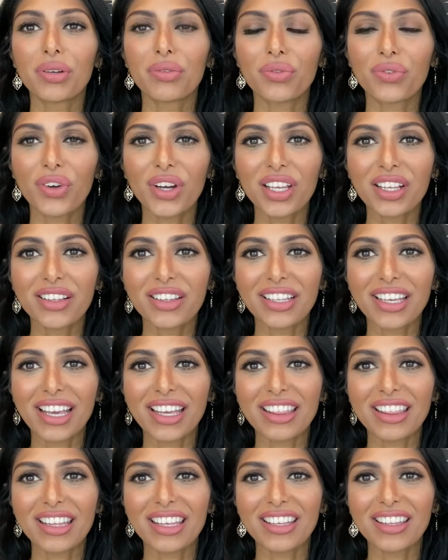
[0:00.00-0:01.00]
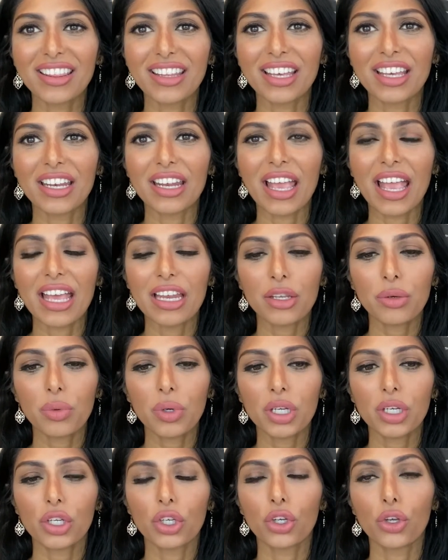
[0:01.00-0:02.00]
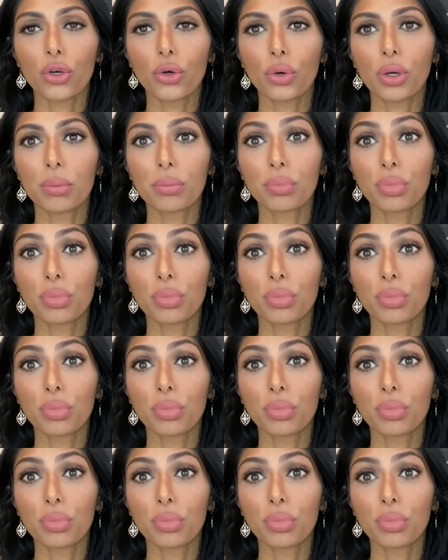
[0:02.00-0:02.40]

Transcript: frankly, I think that anyone who